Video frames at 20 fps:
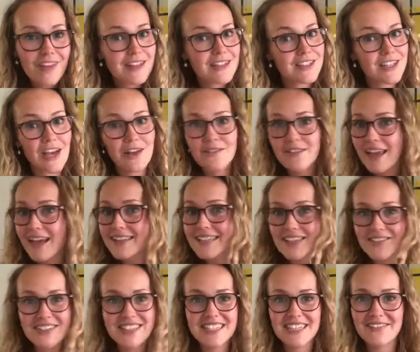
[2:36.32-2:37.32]
So the
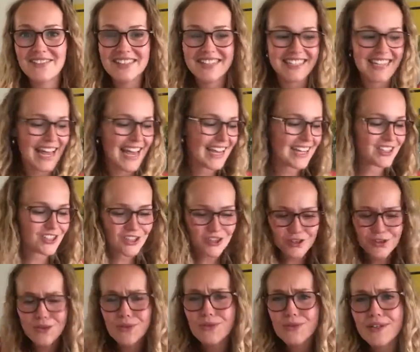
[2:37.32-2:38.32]
activity for today is
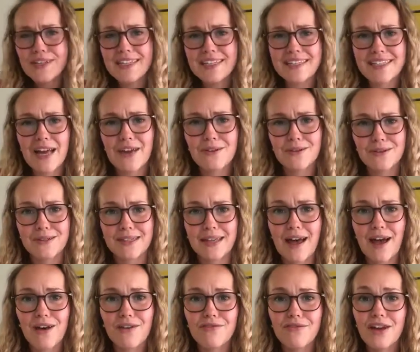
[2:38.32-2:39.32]
just drawing this out
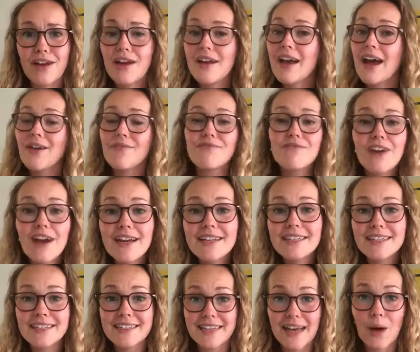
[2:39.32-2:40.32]
yourself and
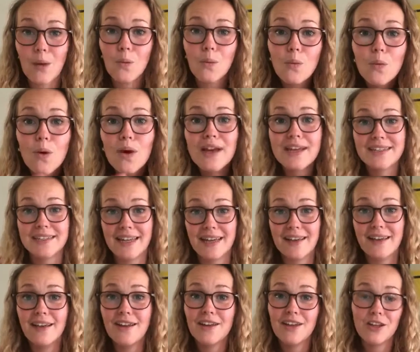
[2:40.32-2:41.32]
writing down, what is
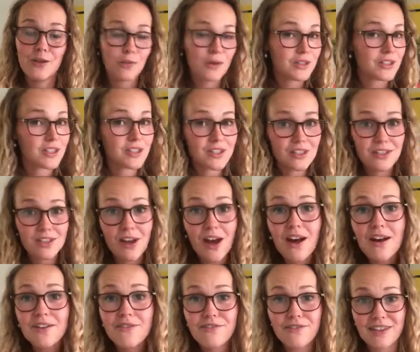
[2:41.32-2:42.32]
it you want to
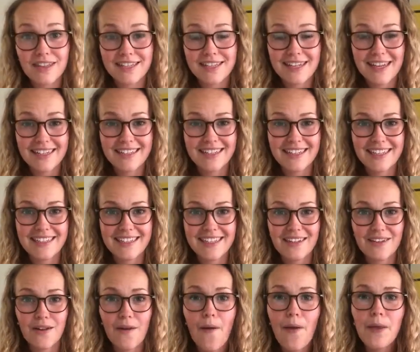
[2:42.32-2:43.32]
start for this next
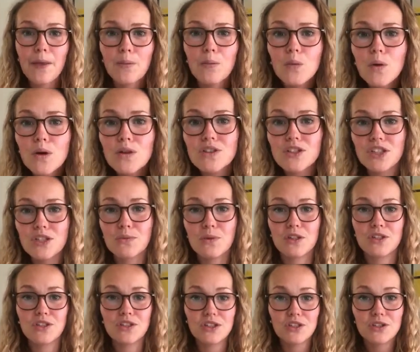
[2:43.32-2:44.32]
season? What do you
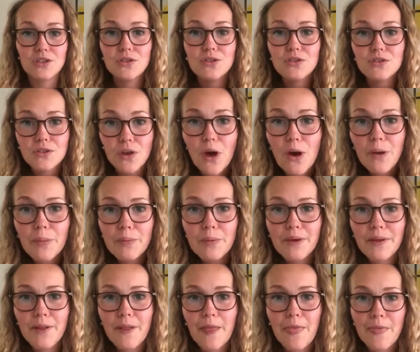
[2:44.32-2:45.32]
want to stop?
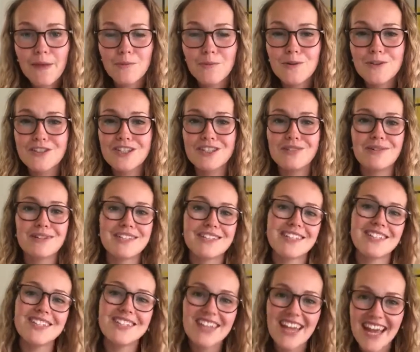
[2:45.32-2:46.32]
What do you want
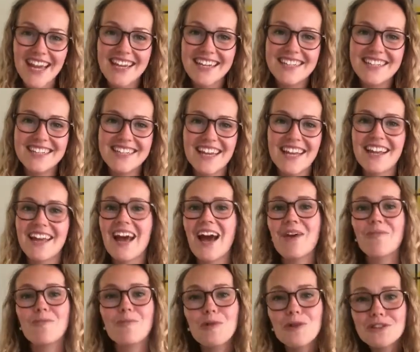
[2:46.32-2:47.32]
to change?
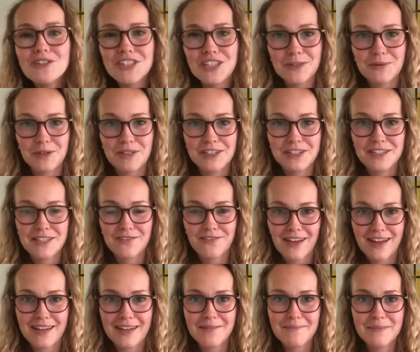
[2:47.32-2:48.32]
And what do you want to
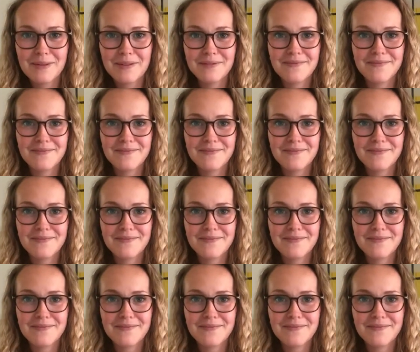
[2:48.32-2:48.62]
develop?